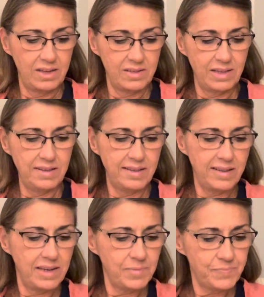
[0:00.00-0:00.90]
Let's
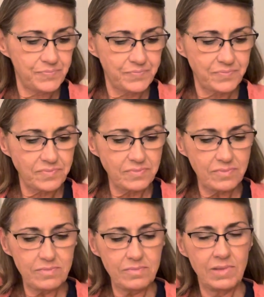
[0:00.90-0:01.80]
see.
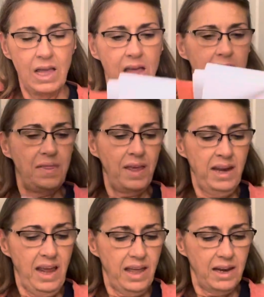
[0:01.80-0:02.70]

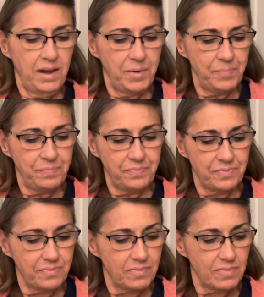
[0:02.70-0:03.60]
Then
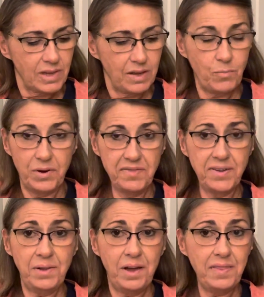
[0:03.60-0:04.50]
we're
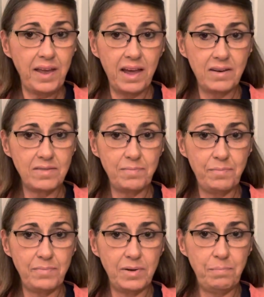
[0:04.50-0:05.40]
still on that
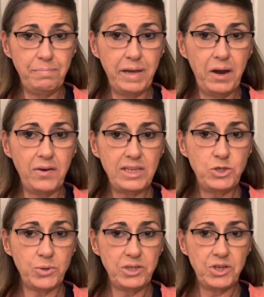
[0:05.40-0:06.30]
Perry,
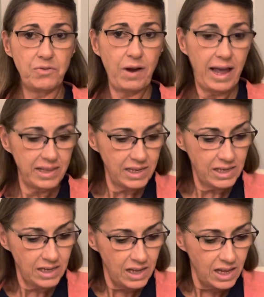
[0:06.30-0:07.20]
Georgia
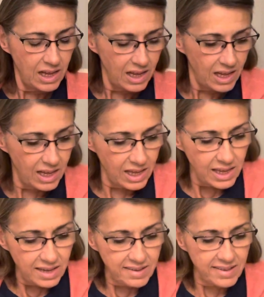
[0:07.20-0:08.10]
rally.
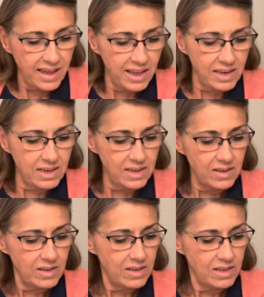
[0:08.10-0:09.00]
He said,
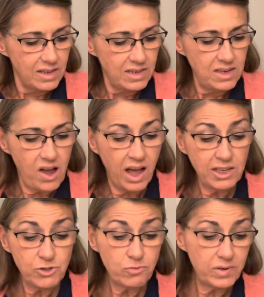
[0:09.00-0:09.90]

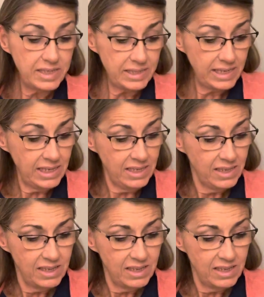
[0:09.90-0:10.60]
not really.